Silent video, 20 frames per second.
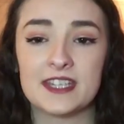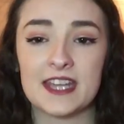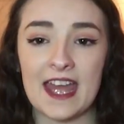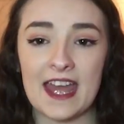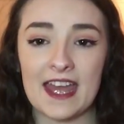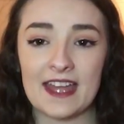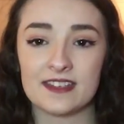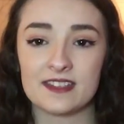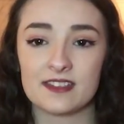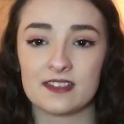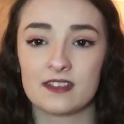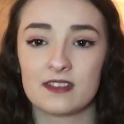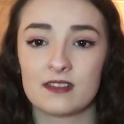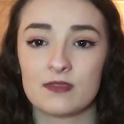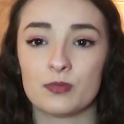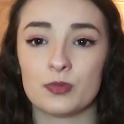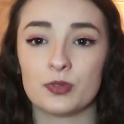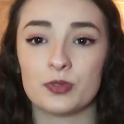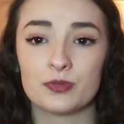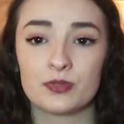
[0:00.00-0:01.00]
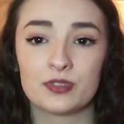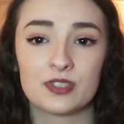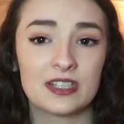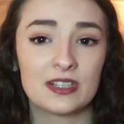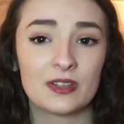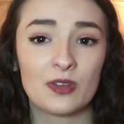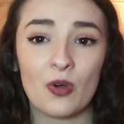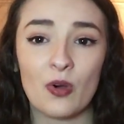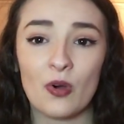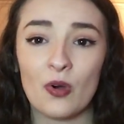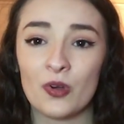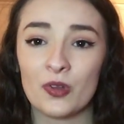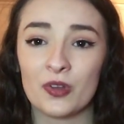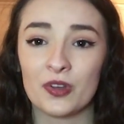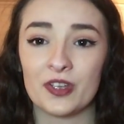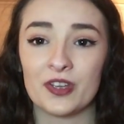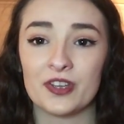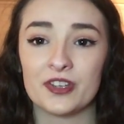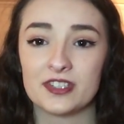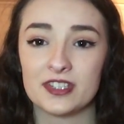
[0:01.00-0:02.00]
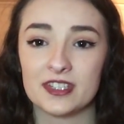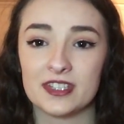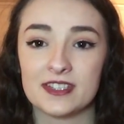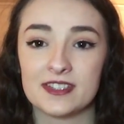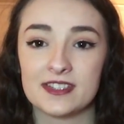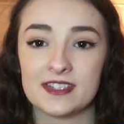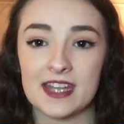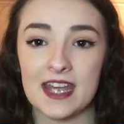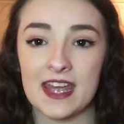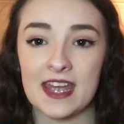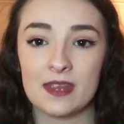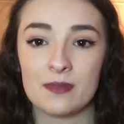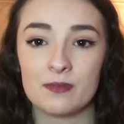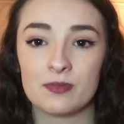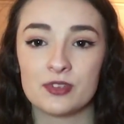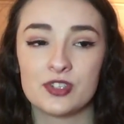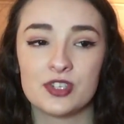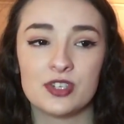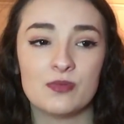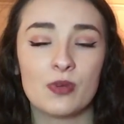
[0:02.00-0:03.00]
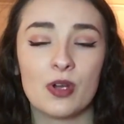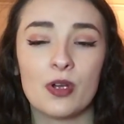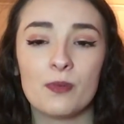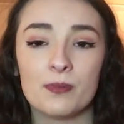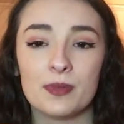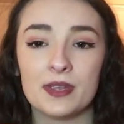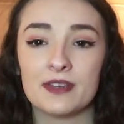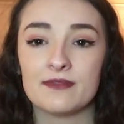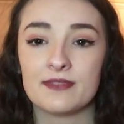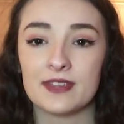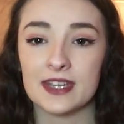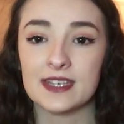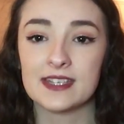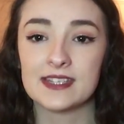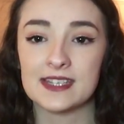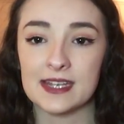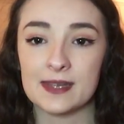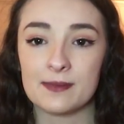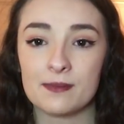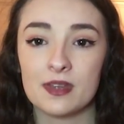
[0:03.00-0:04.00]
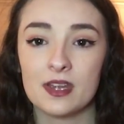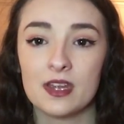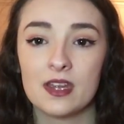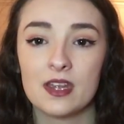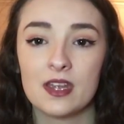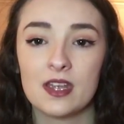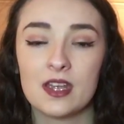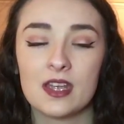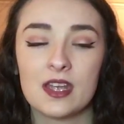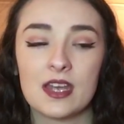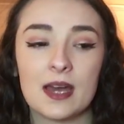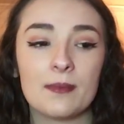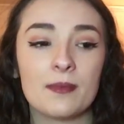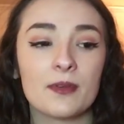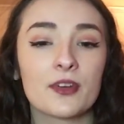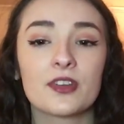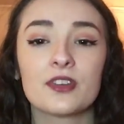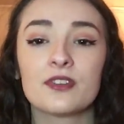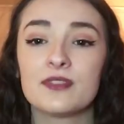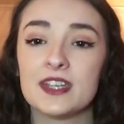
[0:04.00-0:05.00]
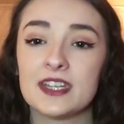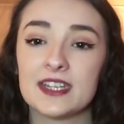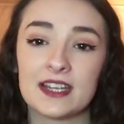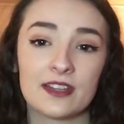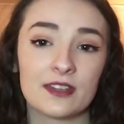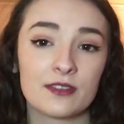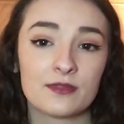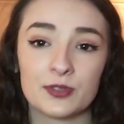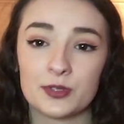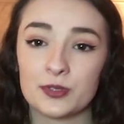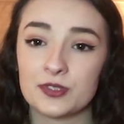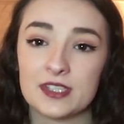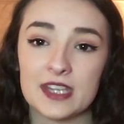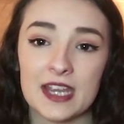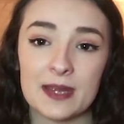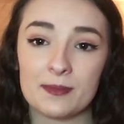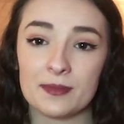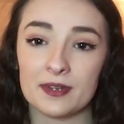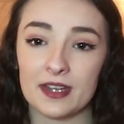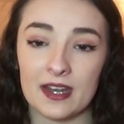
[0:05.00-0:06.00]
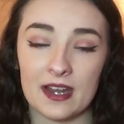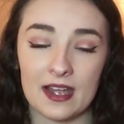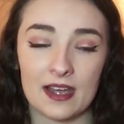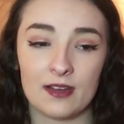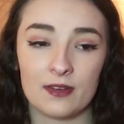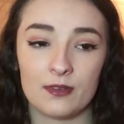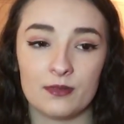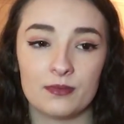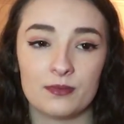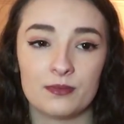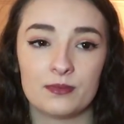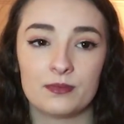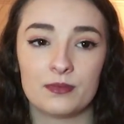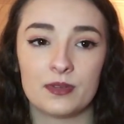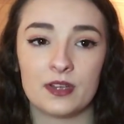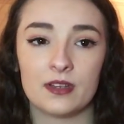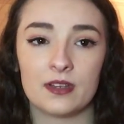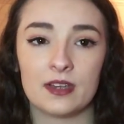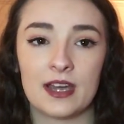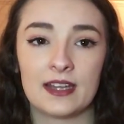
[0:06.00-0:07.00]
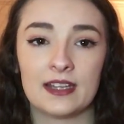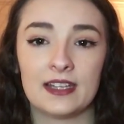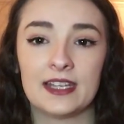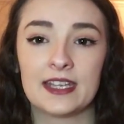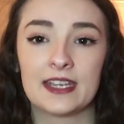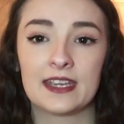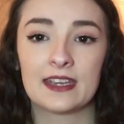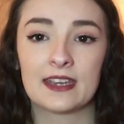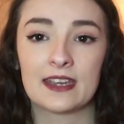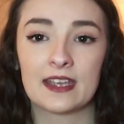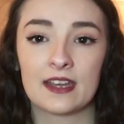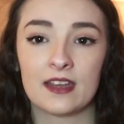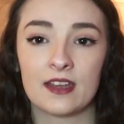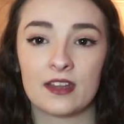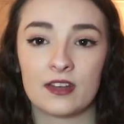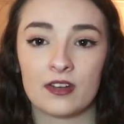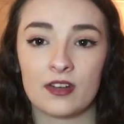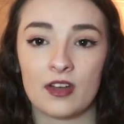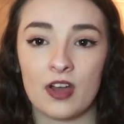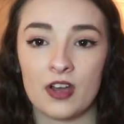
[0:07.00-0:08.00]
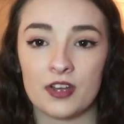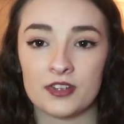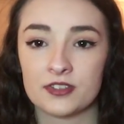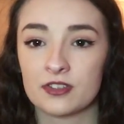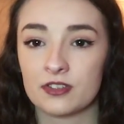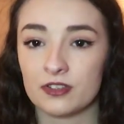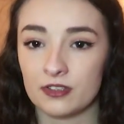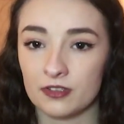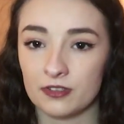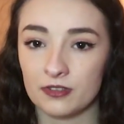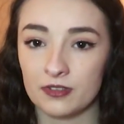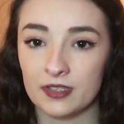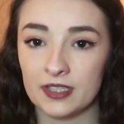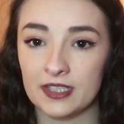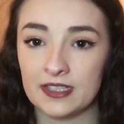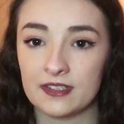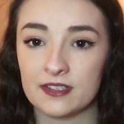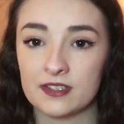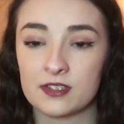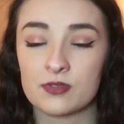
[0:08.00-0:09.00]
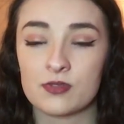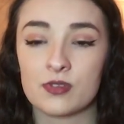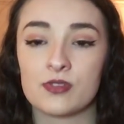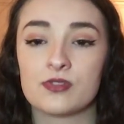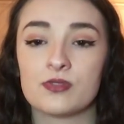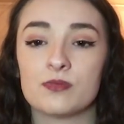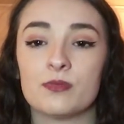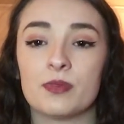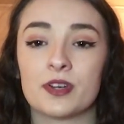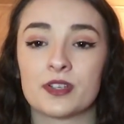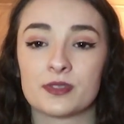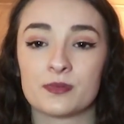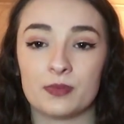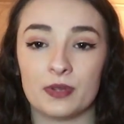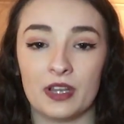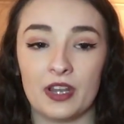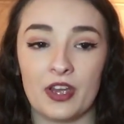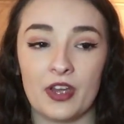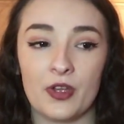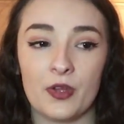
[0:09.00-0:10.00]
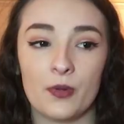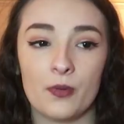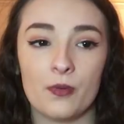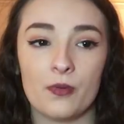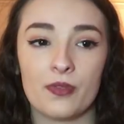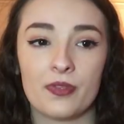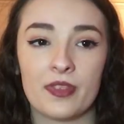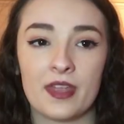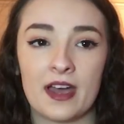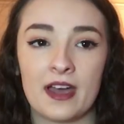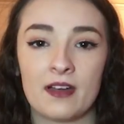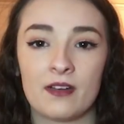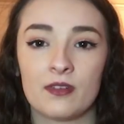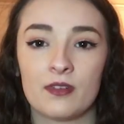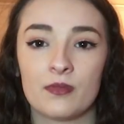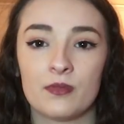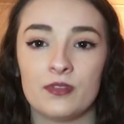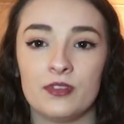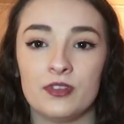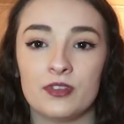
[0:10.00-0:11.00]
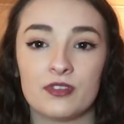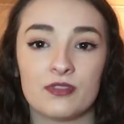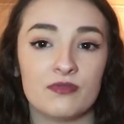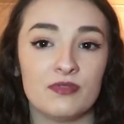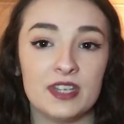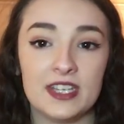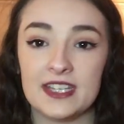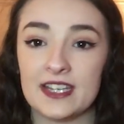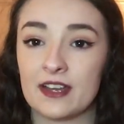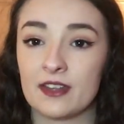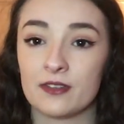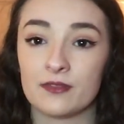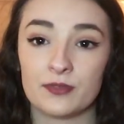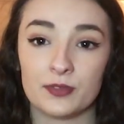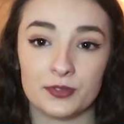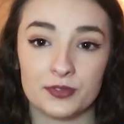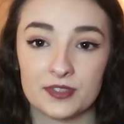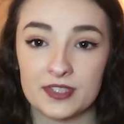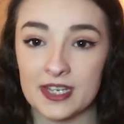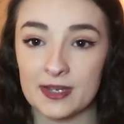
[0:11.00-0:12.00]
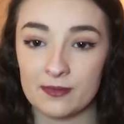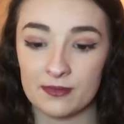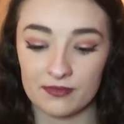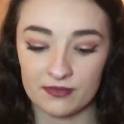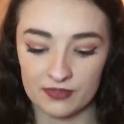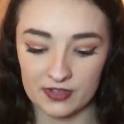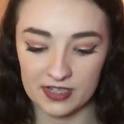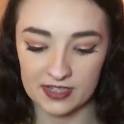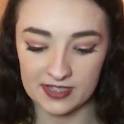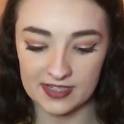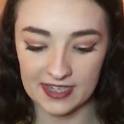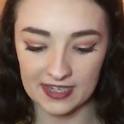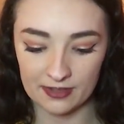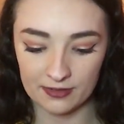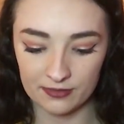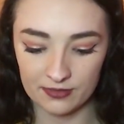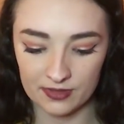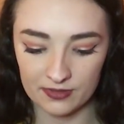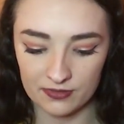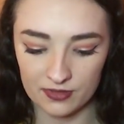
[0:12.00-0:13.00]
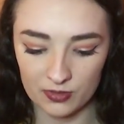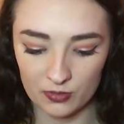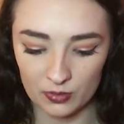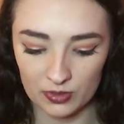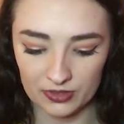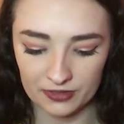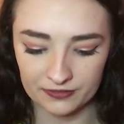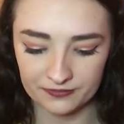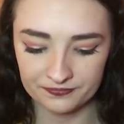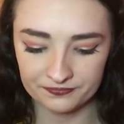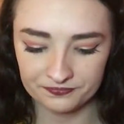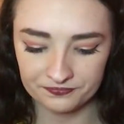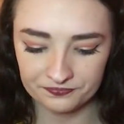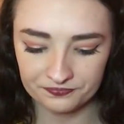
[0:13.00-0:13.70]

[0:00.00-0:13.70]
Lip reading: dead will still haunt her to this day, but she won't be a victim. I'm not going to read out the full statement now. I'll link an article in the description box below that you can read out the full statement for yourself if you want.